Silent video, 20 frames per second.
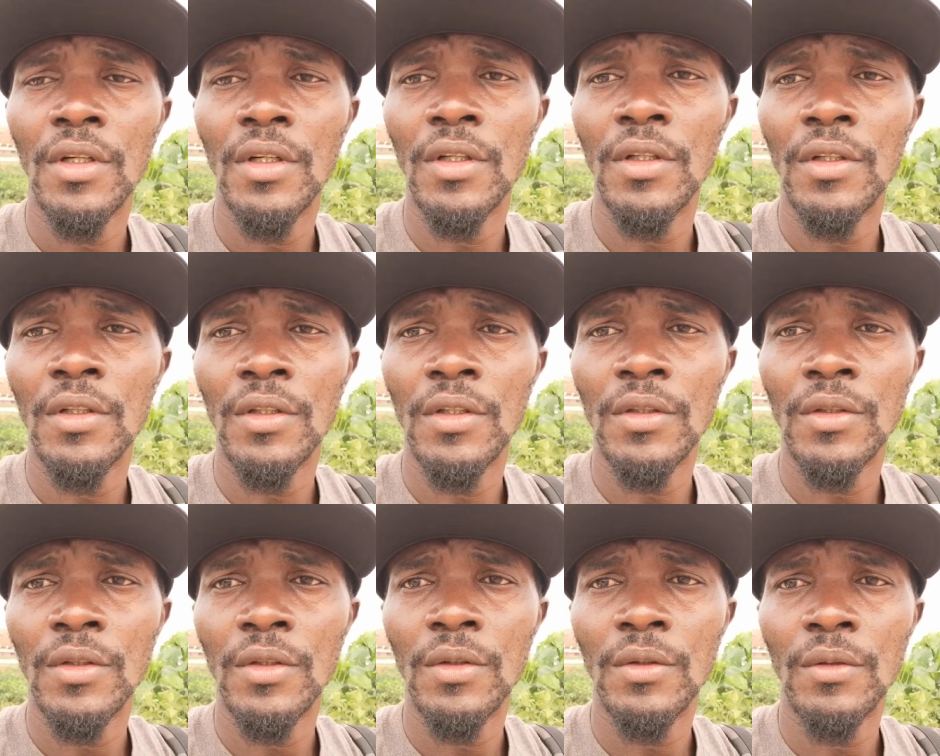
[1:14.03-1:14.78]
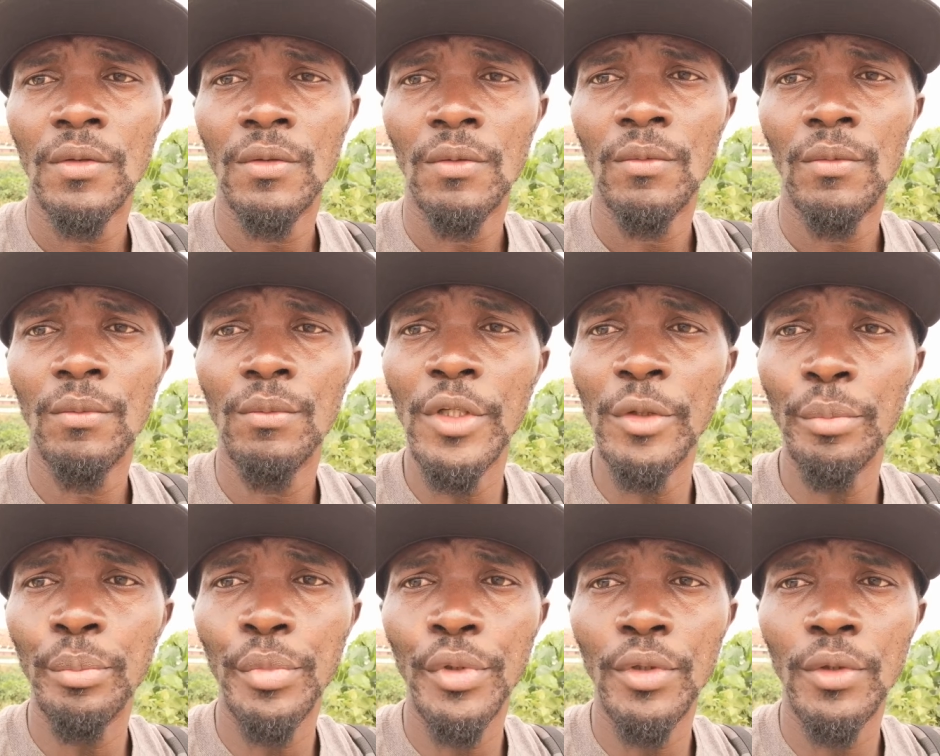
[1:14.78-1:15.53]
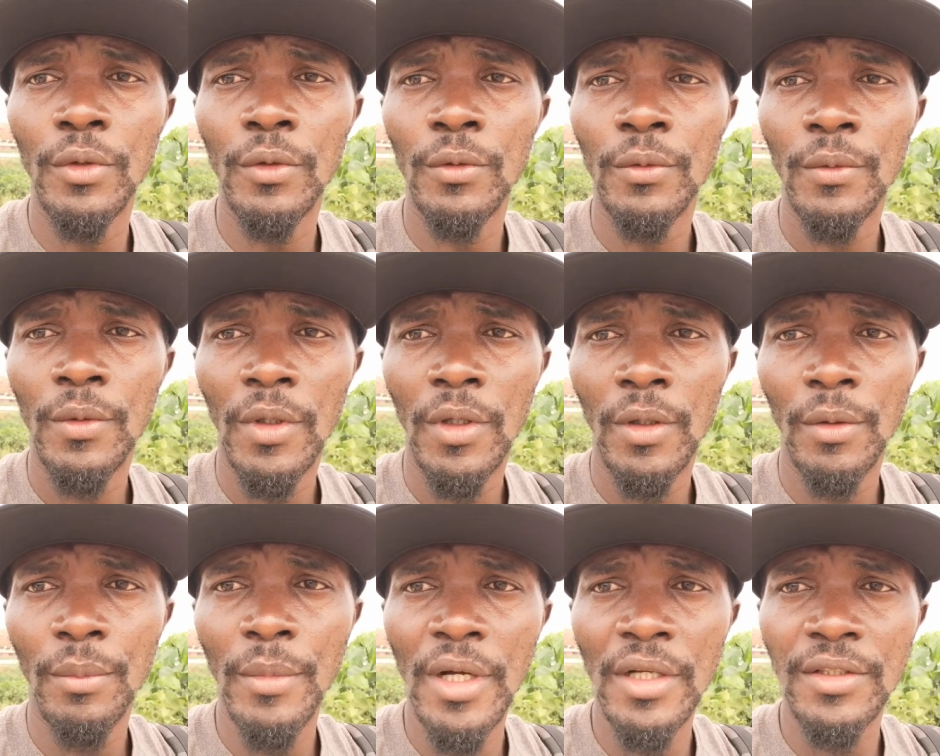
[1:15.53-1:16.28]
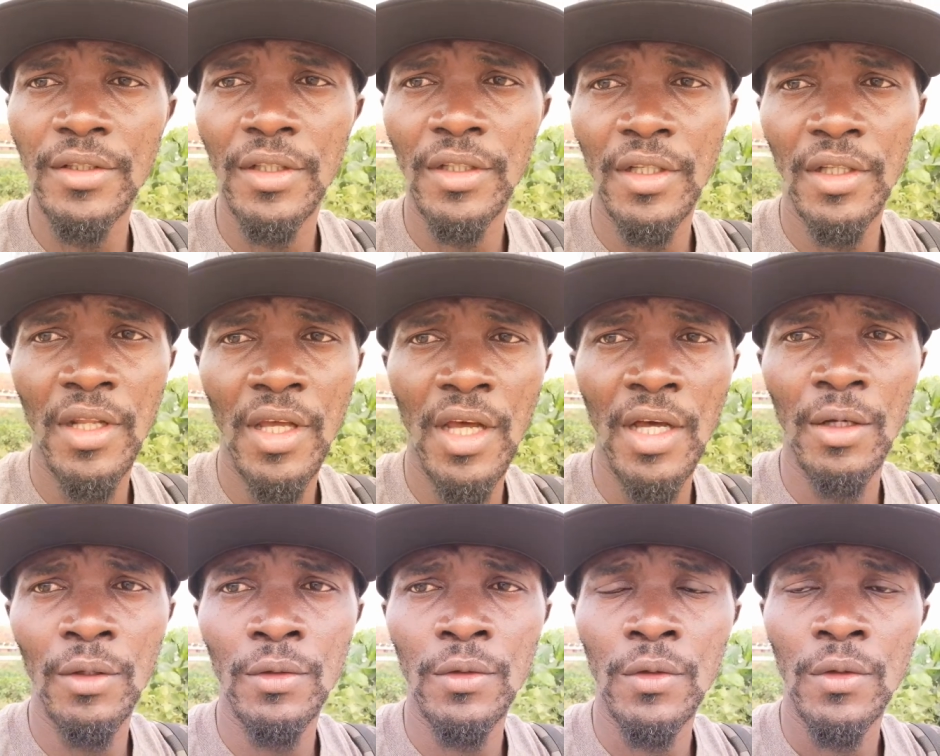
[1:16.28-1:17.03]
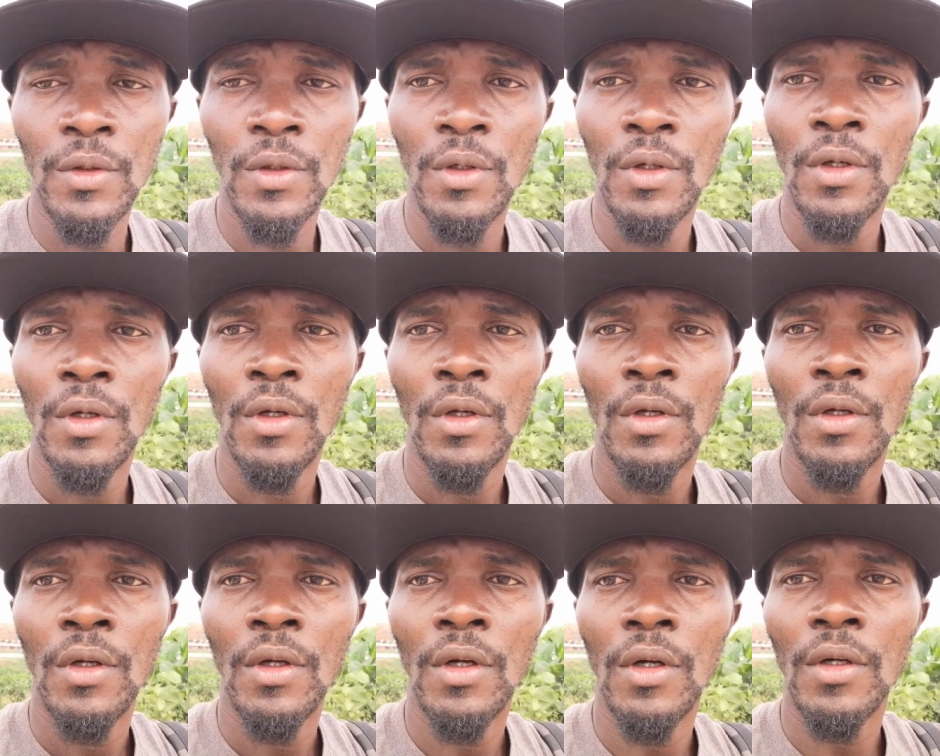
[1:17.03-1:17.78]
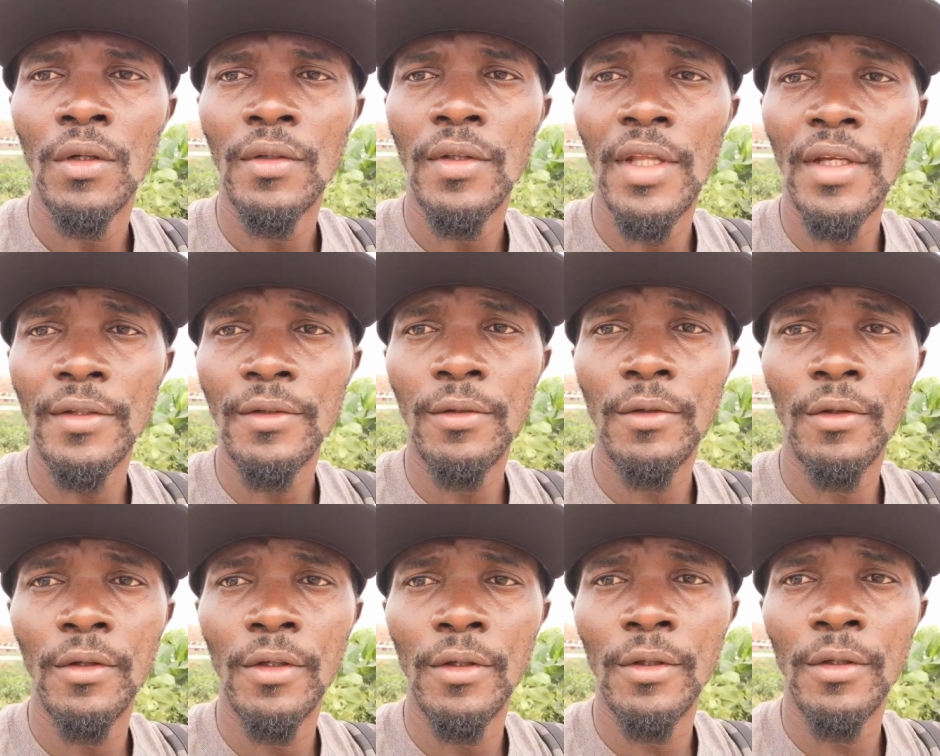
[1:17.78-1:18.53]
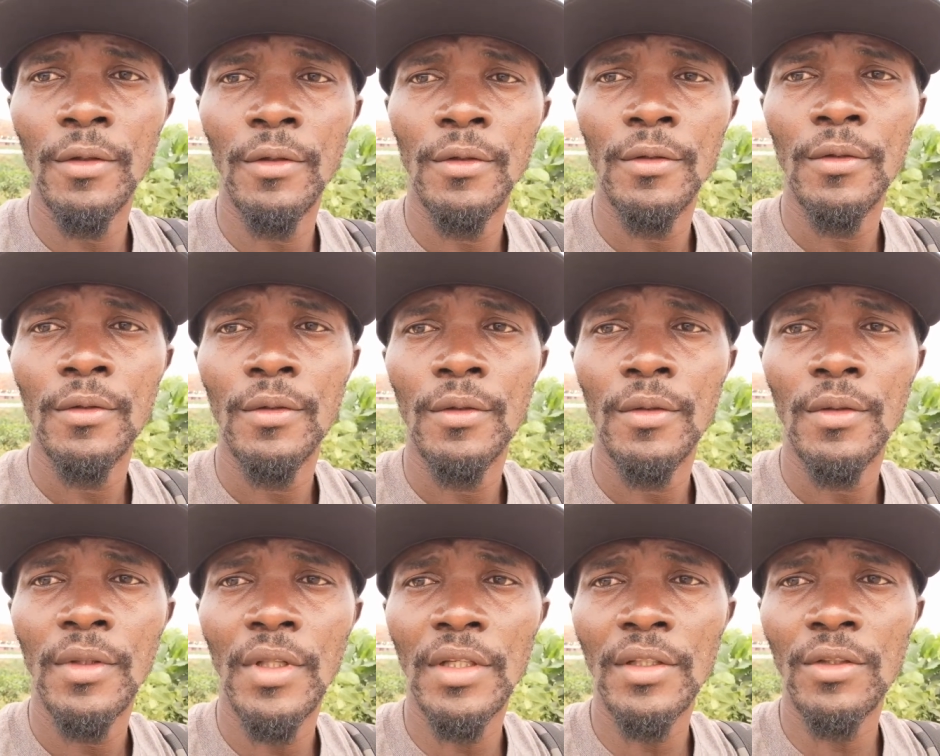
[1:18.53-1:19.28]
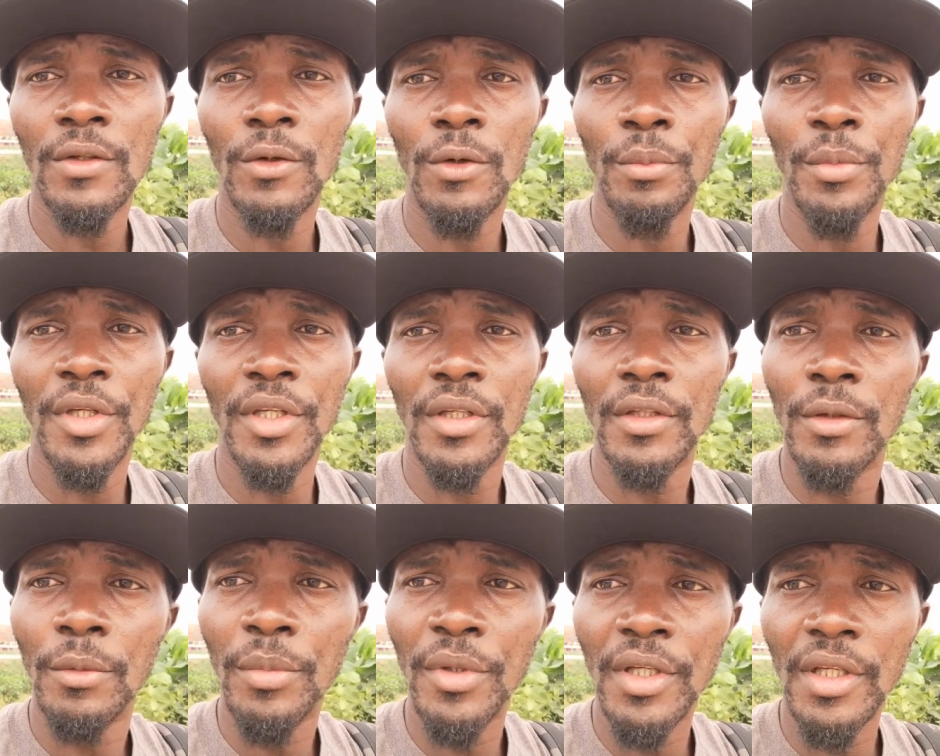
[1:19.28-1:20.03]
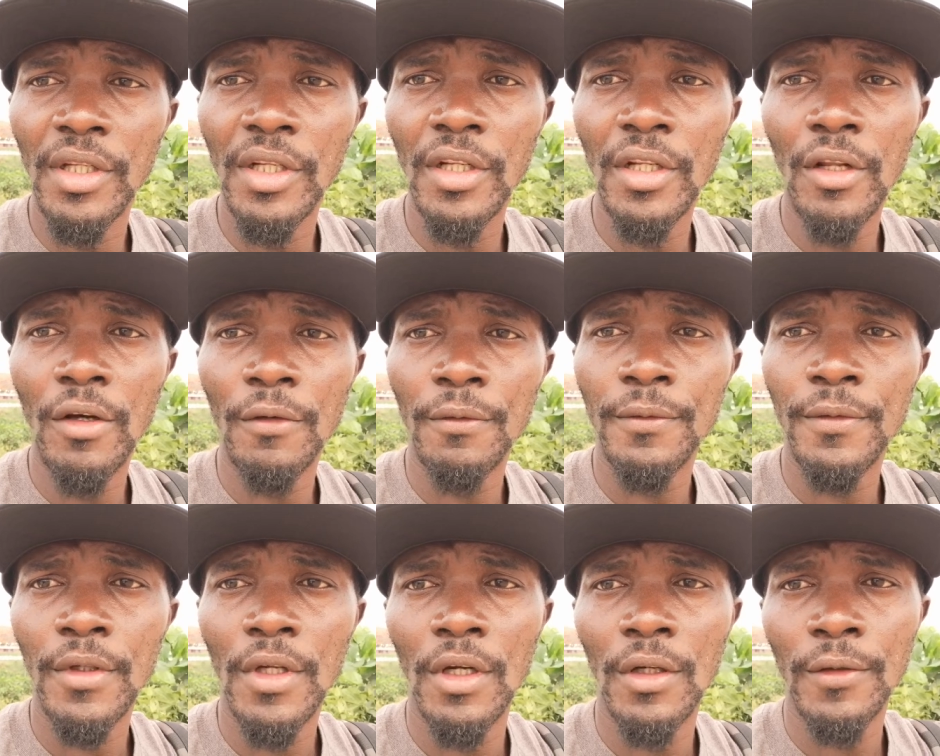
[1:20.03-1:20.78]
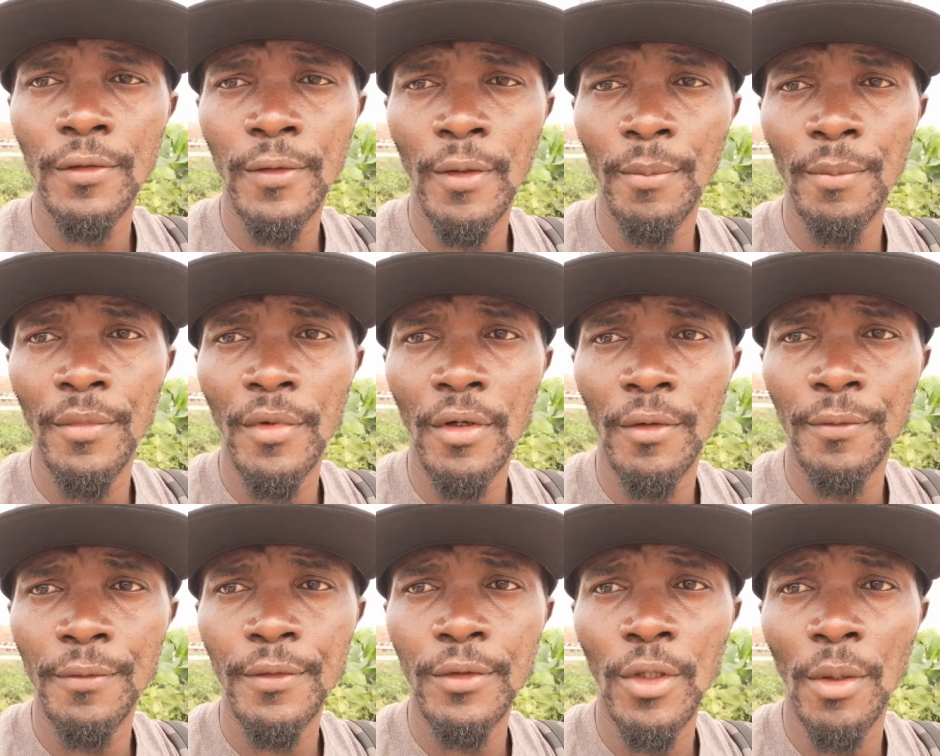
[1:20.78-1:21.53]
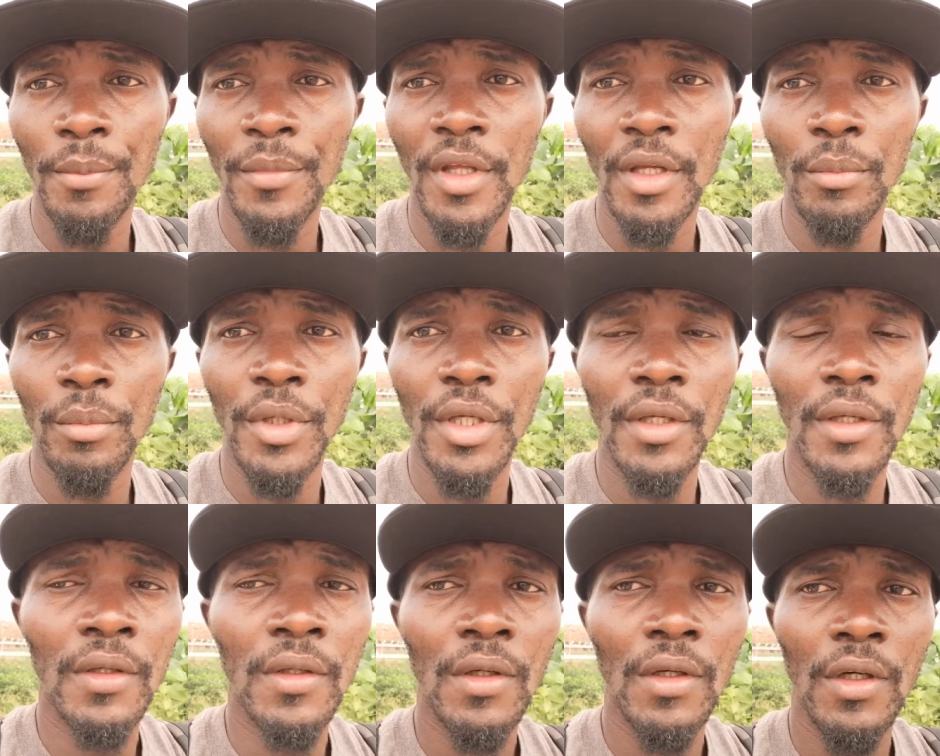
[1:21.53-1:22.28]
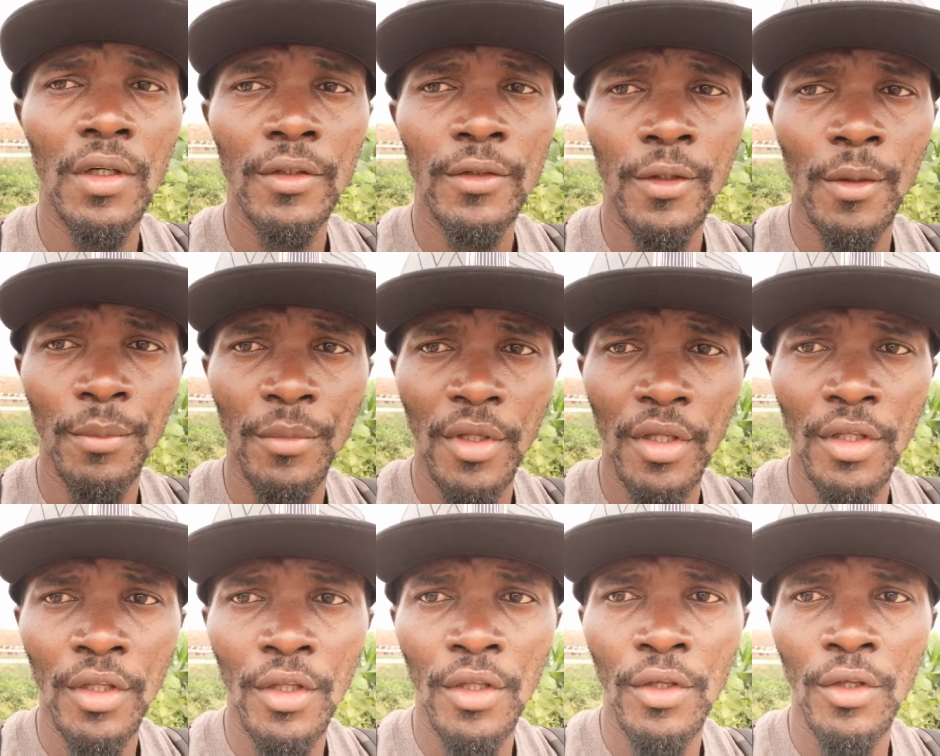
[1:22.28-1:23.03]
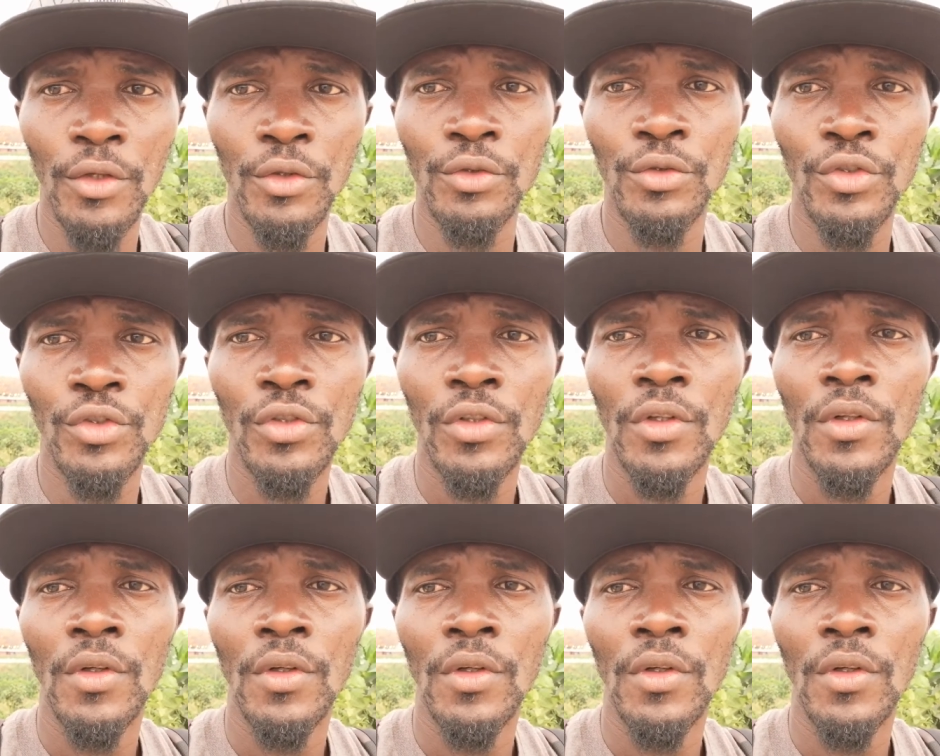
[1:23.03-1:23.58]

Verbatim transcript: uh, me build uh, my chicken house uh, that's the that's gonna be the beginning of some of something big something huge